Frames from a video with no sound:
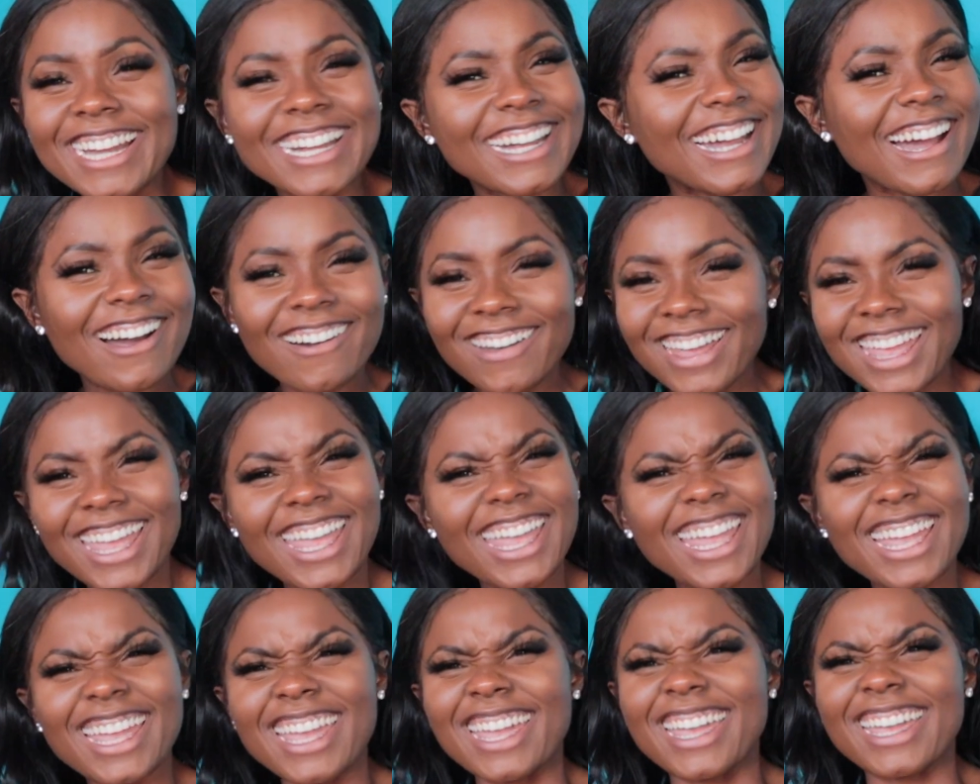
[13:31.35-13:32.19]

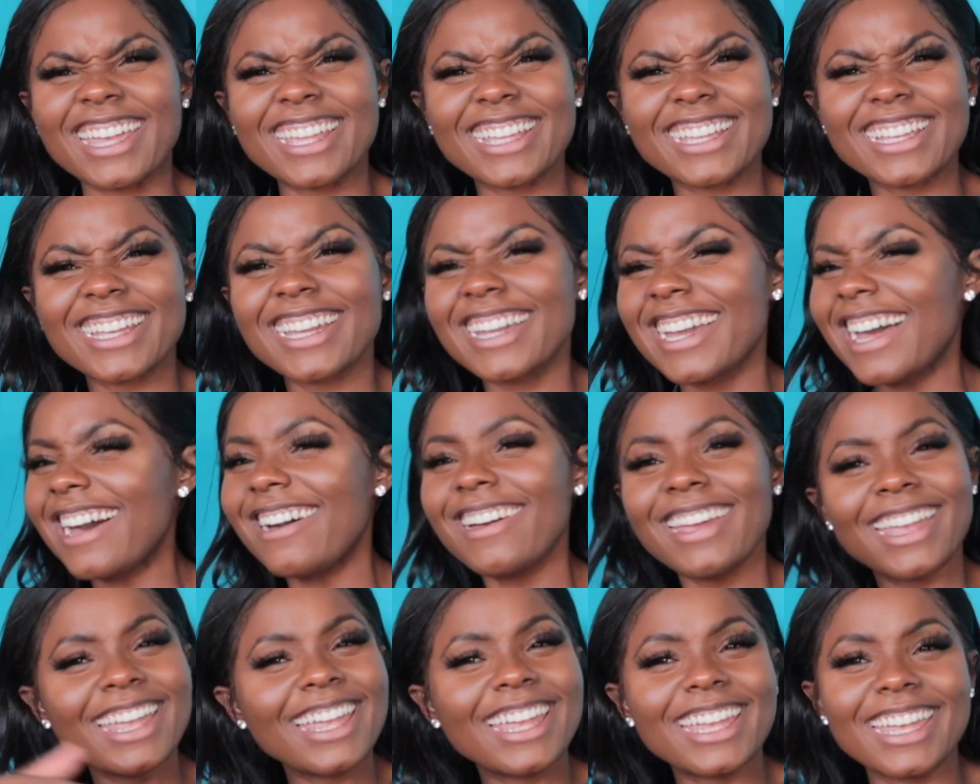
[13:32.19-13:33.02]
go ahead. Go
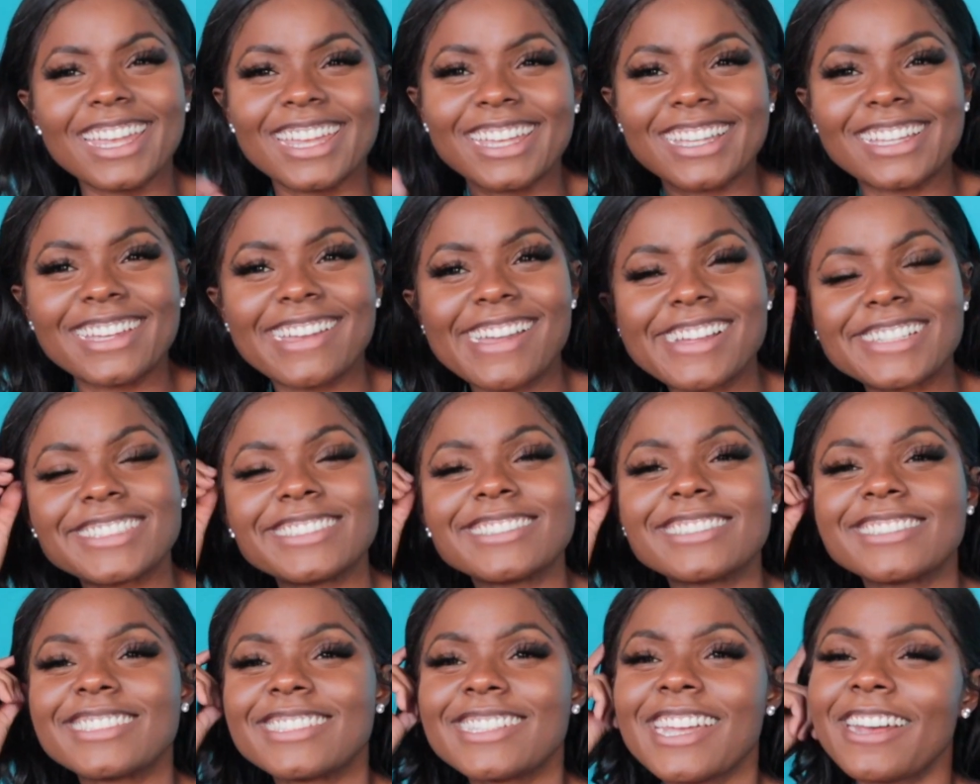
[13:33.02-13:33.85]
ahead.
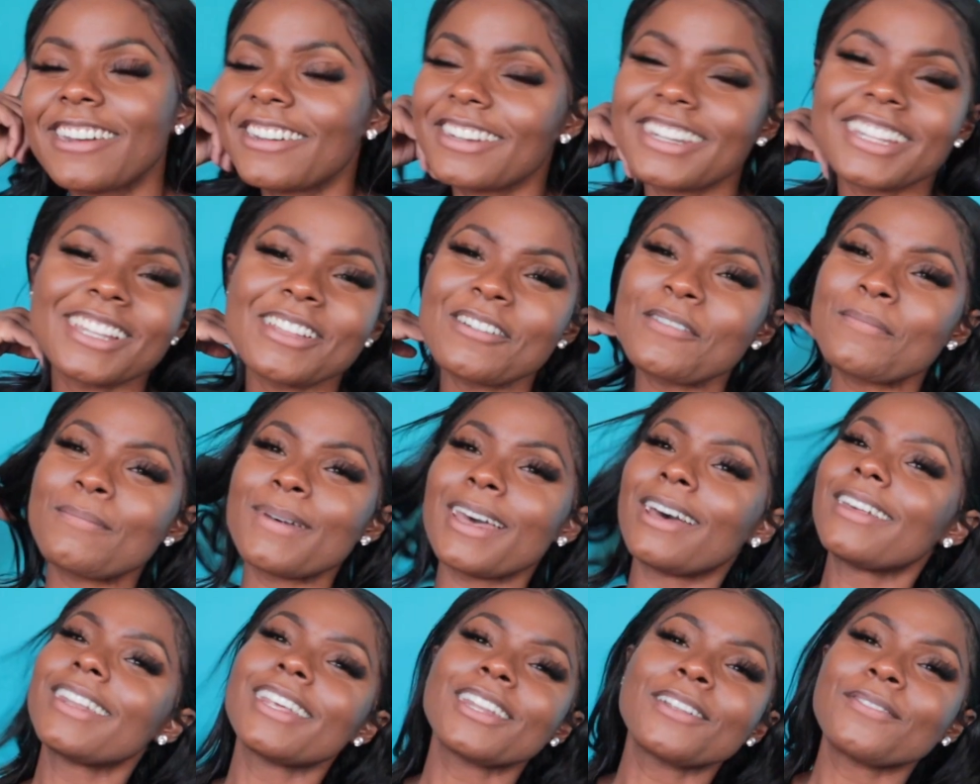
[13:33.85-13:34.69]
Just turn on the little
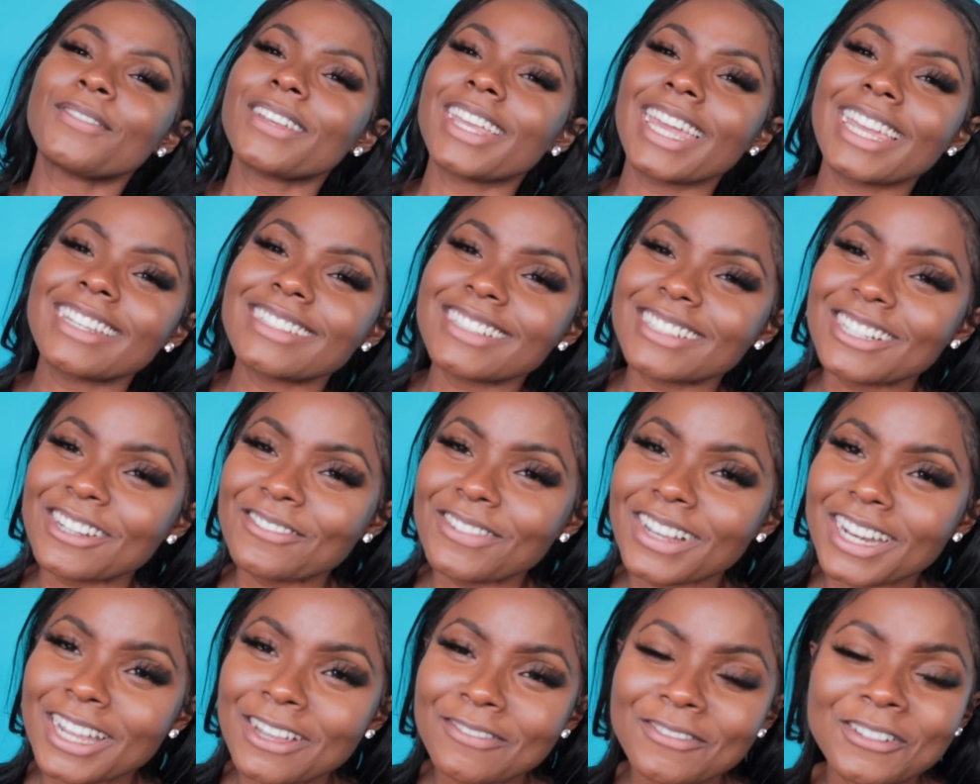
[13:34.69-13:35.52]
bell notification or
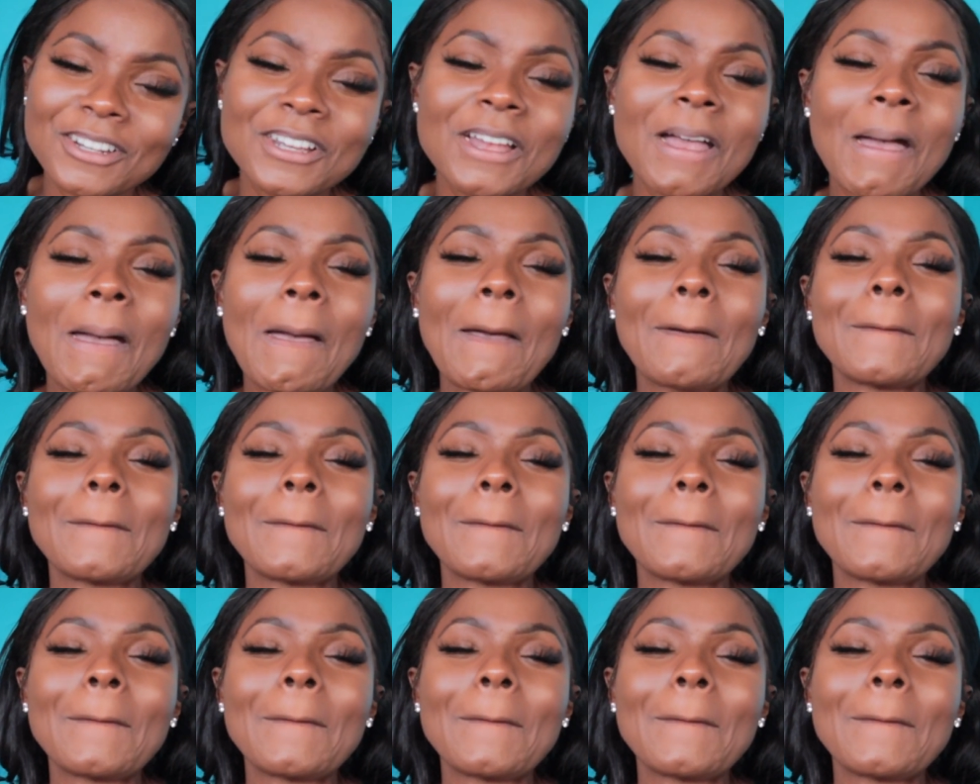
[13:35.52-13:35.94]
whatever.